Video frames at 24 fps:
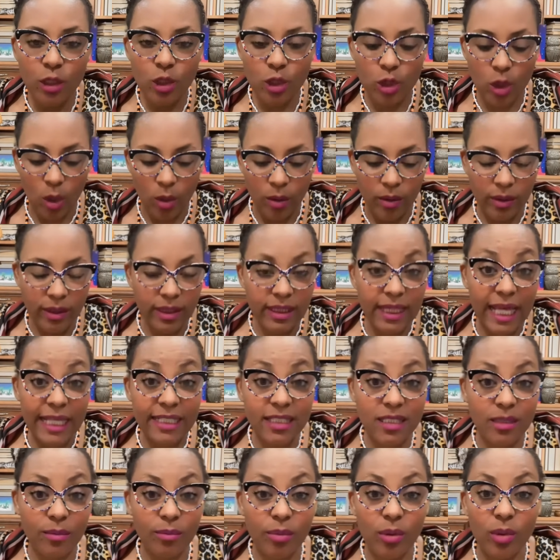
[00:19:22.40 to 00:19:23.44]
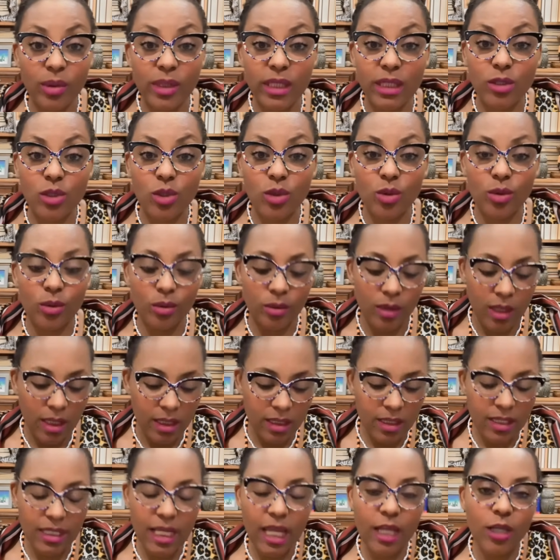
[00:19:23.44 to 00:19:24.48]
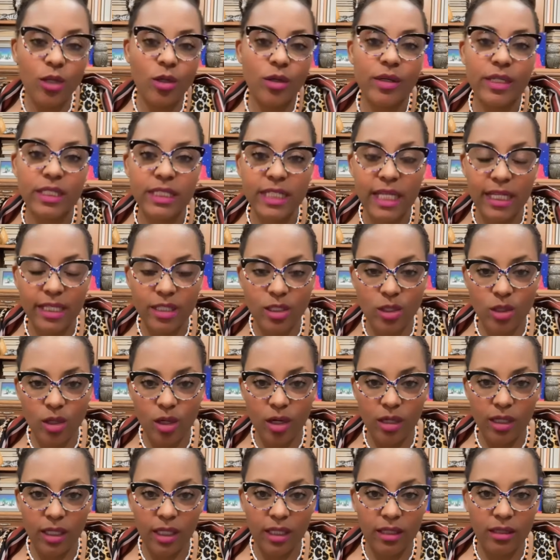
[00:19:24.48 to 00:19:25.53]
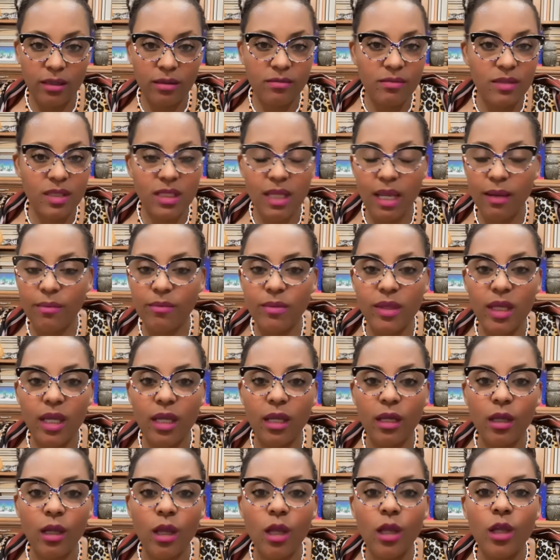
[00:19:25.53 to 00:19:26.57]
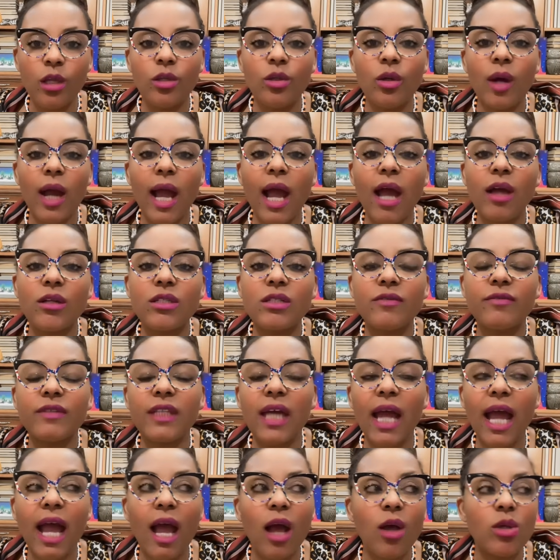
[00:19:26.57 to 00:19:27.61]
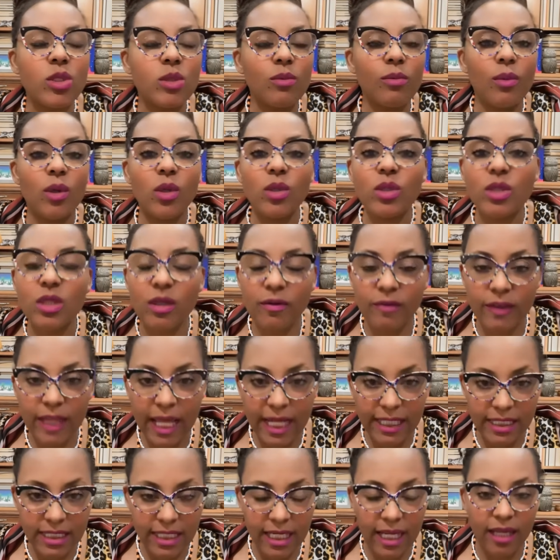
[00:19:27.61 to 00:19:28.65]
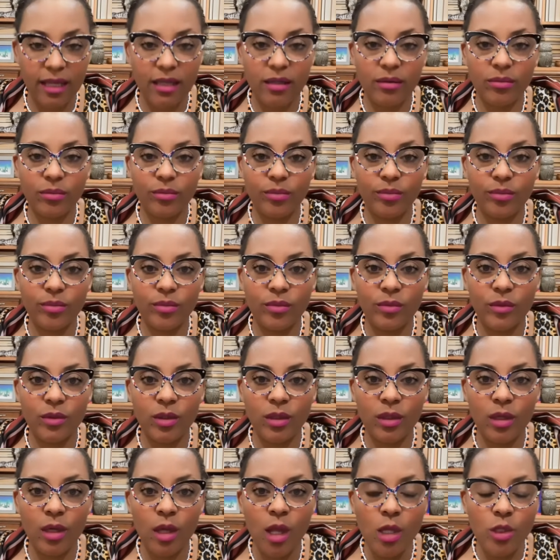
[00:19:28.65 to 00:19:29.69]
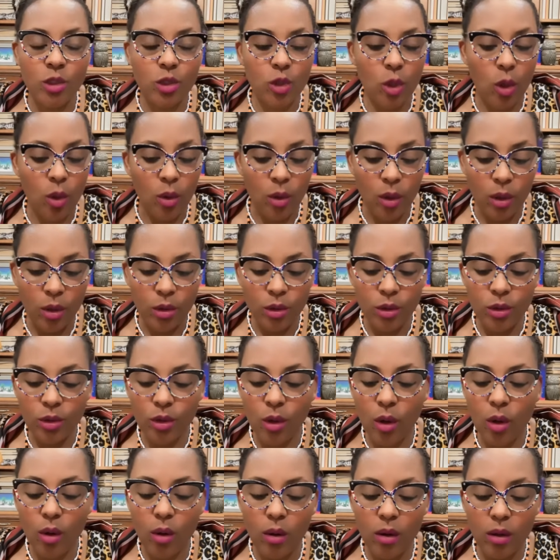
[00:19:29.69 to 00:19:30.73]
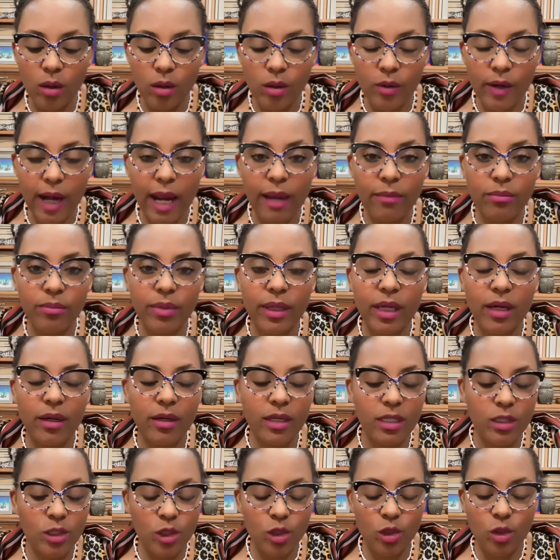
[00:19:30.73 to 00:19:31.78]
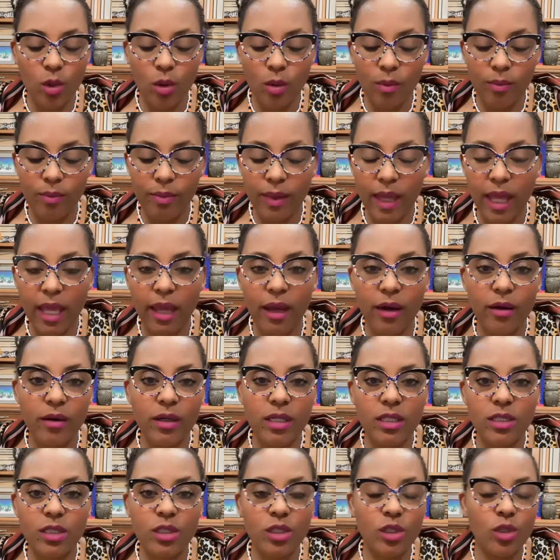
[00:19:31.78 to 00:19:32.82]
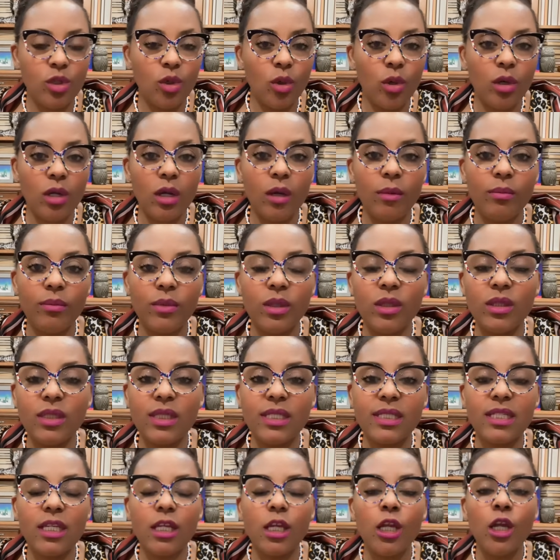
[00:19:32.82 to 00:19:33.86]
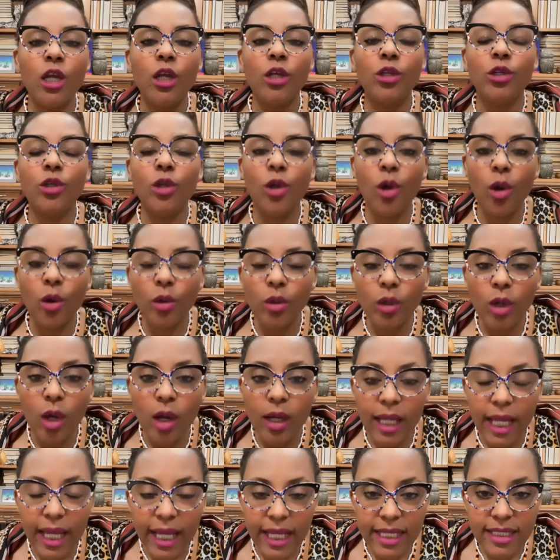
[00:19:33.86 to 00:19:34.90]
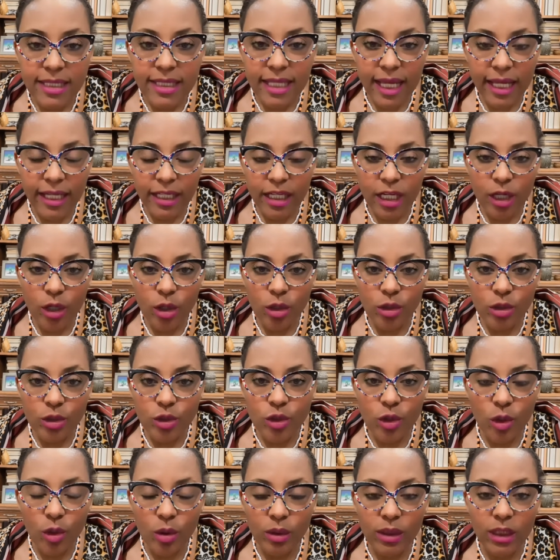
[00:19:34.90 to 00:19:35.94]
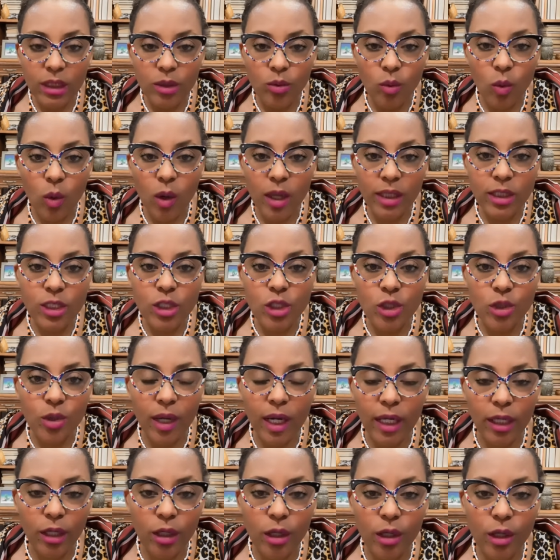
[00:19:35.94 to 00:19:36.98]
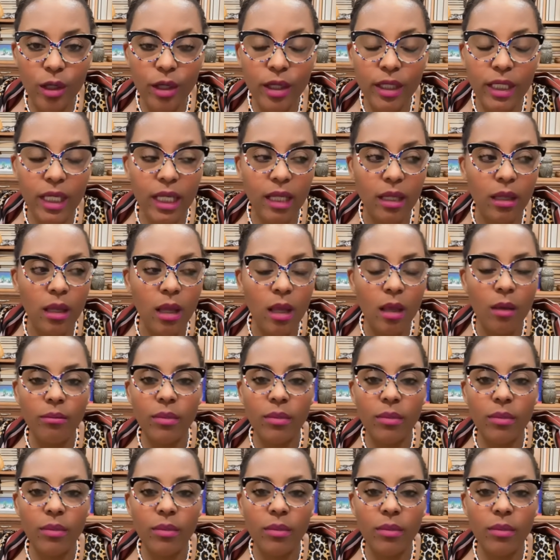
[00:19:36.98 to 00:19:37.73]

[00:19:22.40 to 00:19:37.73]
So that's the boarding school. Say you're a day scholar, same thing. You're out of the house most of that day. So your grandparents, your parents, your community no longer has any control in what you are learning,